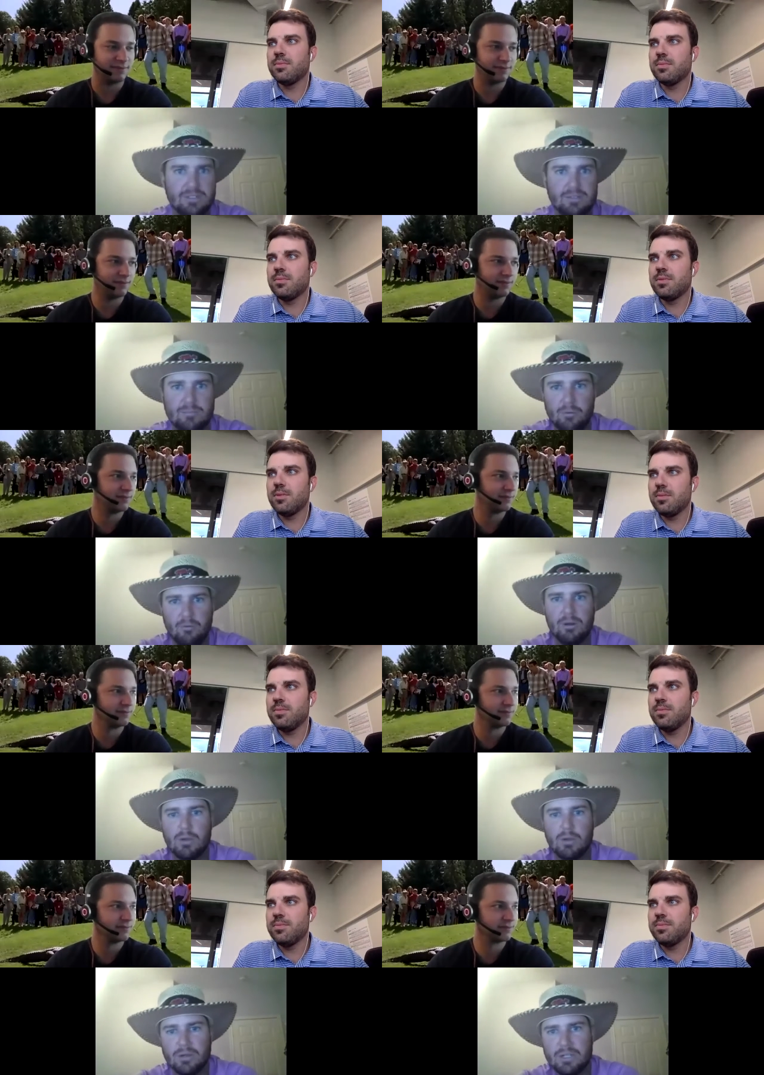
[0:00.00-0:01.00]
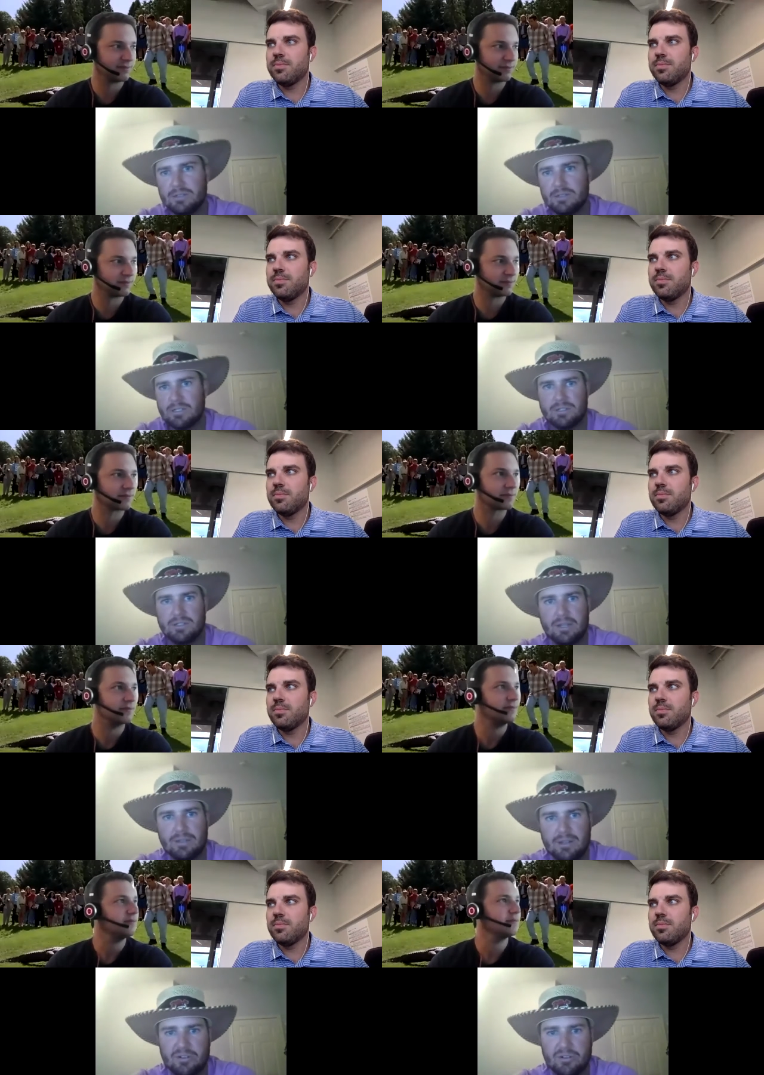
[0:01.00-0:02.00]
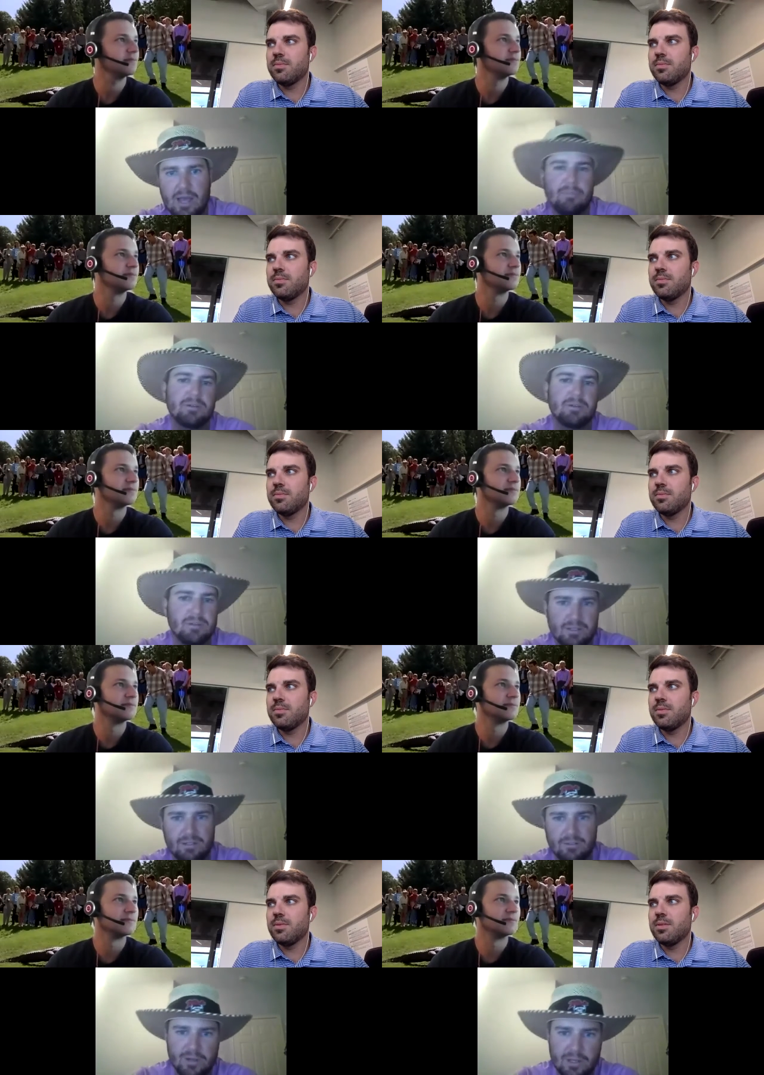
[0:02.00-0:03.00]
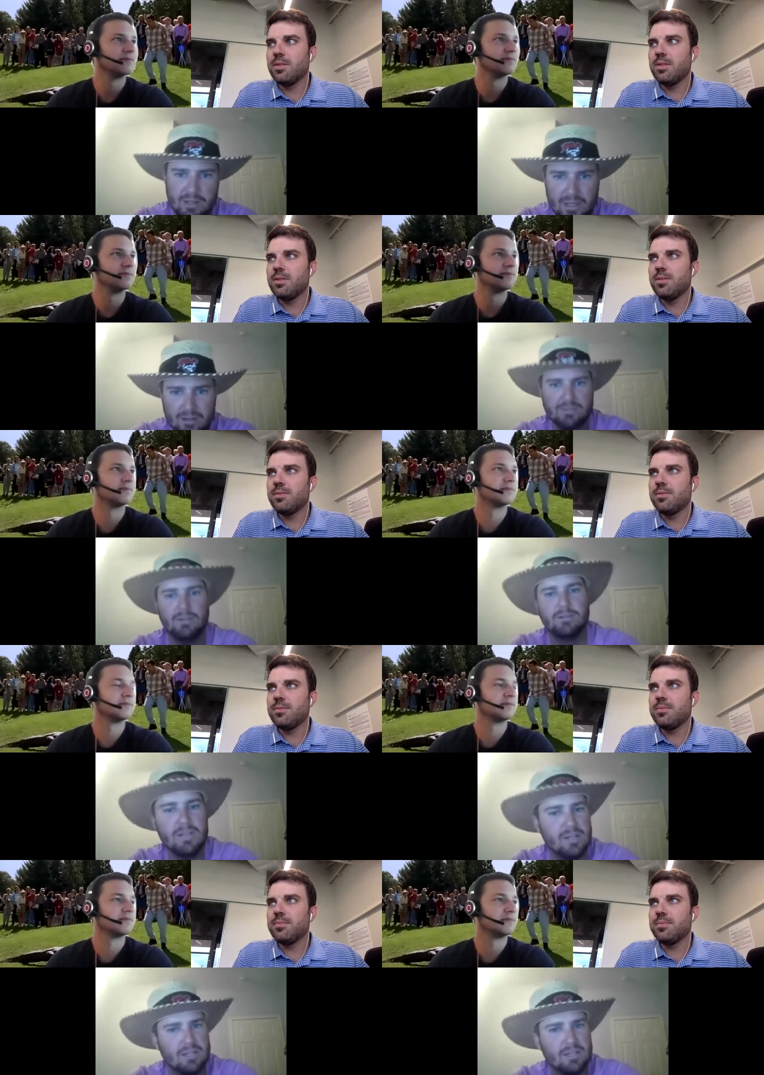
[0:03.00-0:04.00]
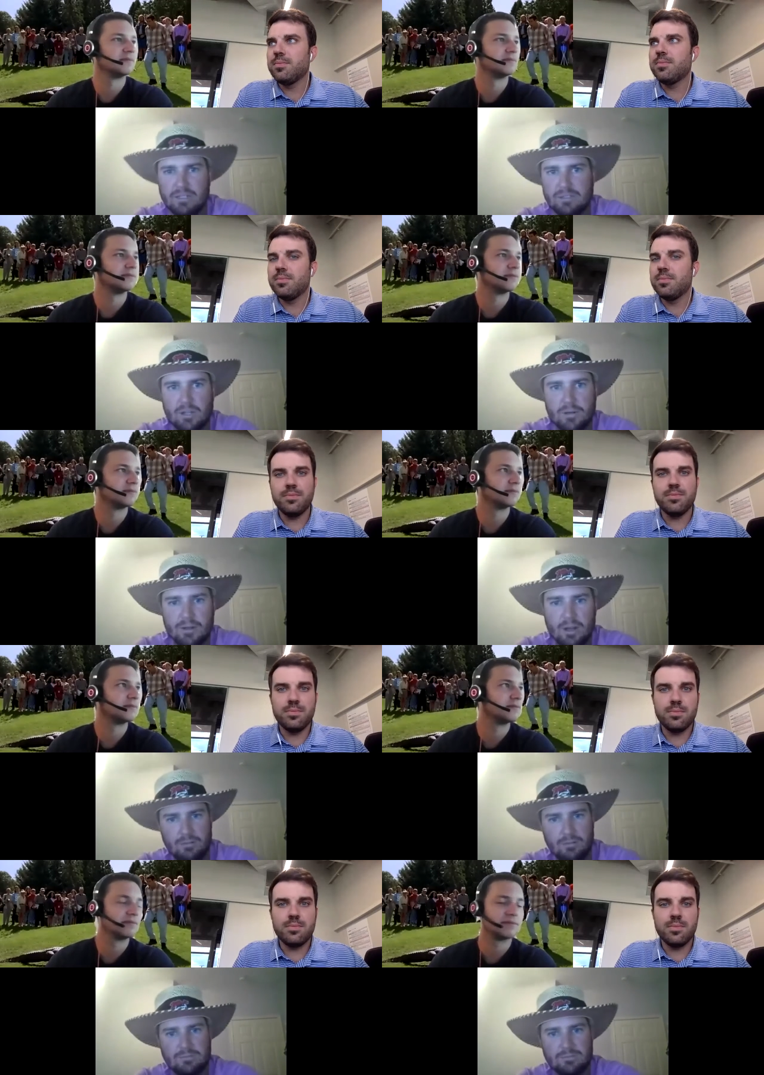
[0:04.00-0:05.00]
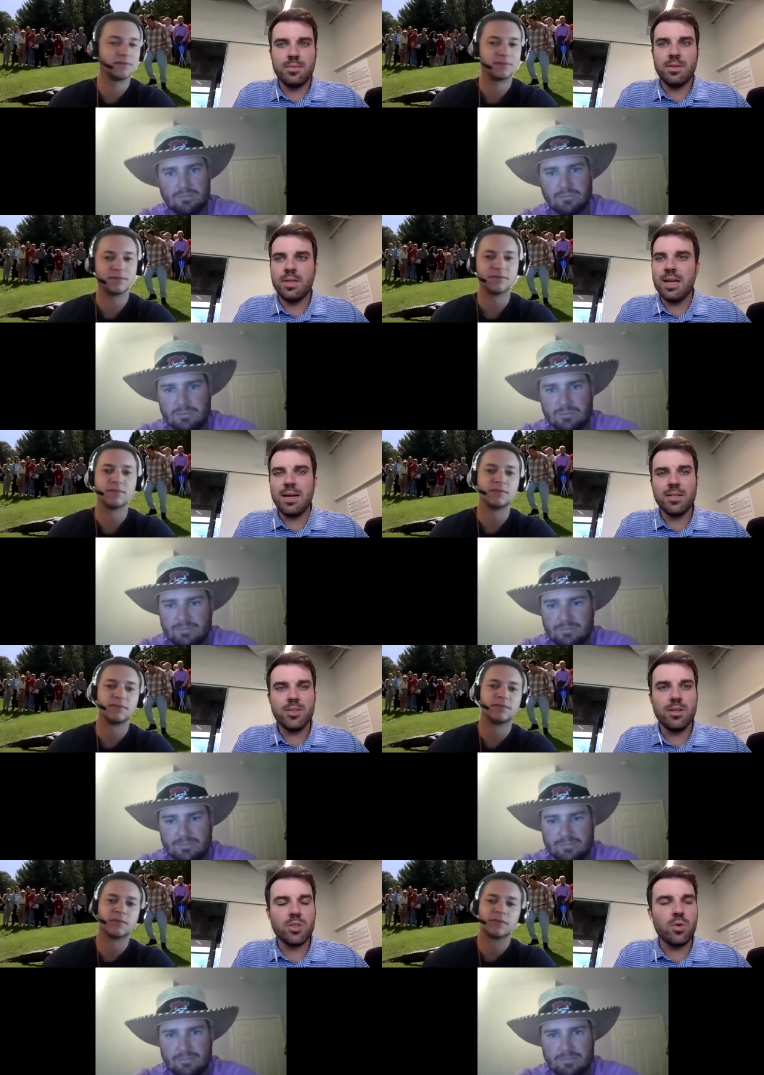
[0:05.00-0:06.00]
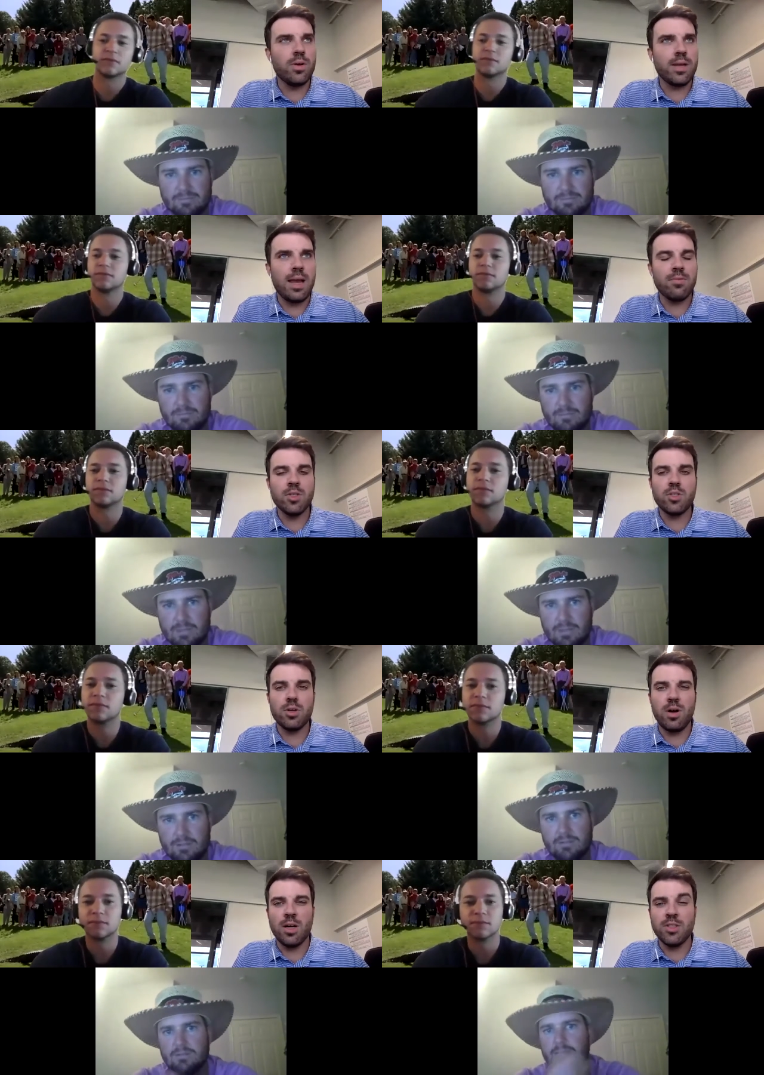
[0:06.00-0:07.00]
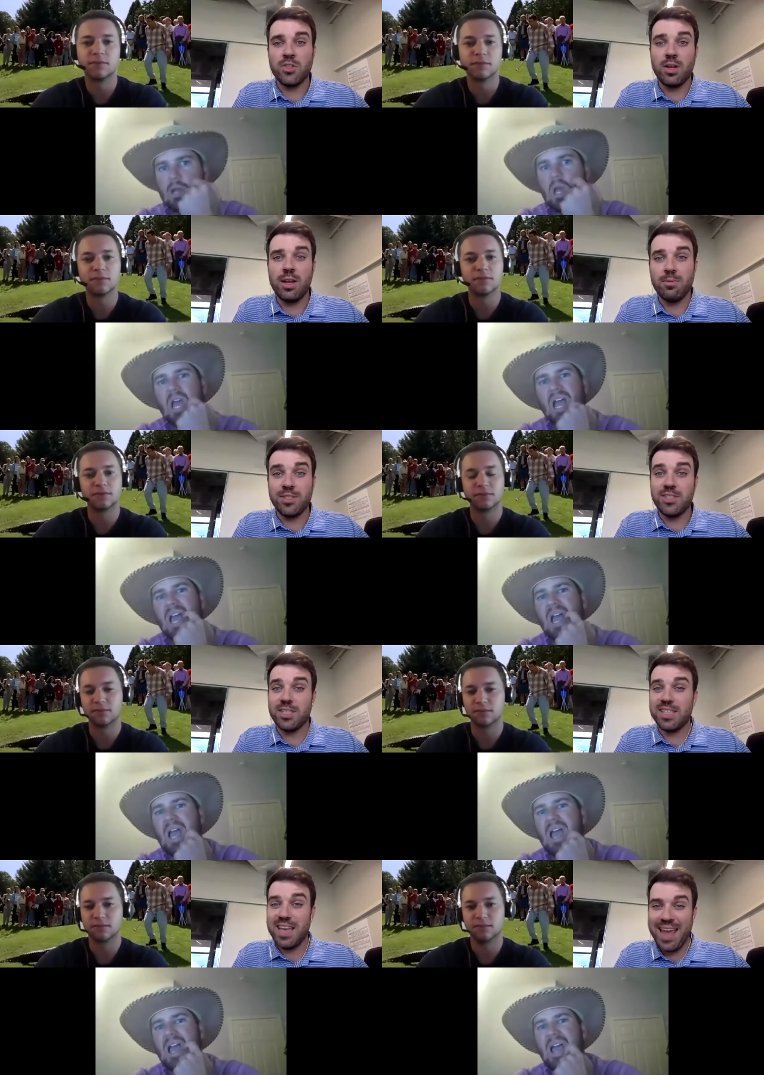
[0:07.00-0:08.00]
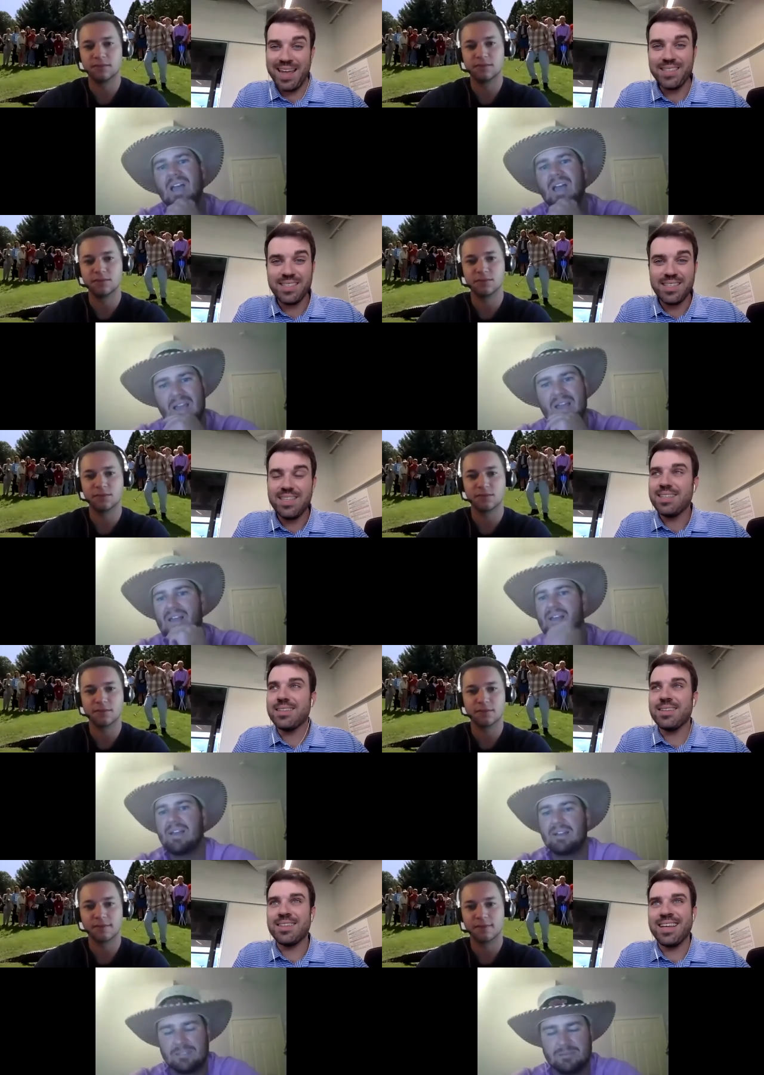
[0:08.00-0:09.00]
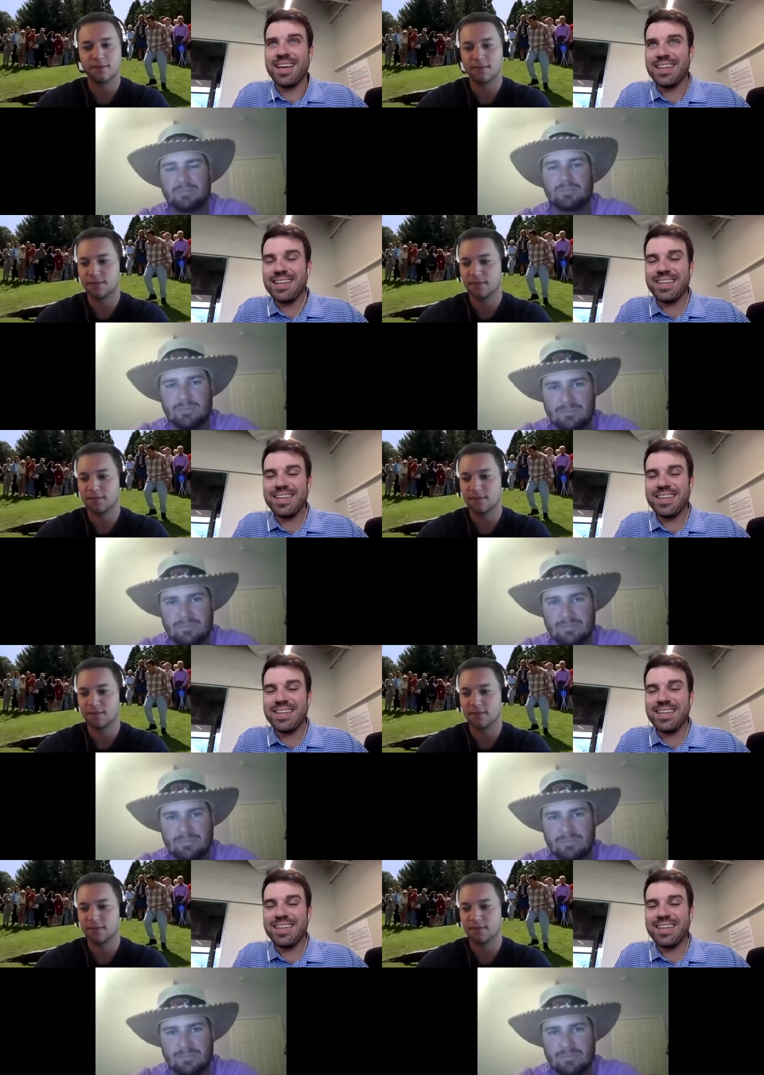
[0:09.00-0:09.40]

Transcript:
Speaker 1: made one bogey and just nothing ever happened. Nothing ever panned out. And then turned it on.
Speaker 2: Yeah. I saw the scoring average on Sunday was 68. Like,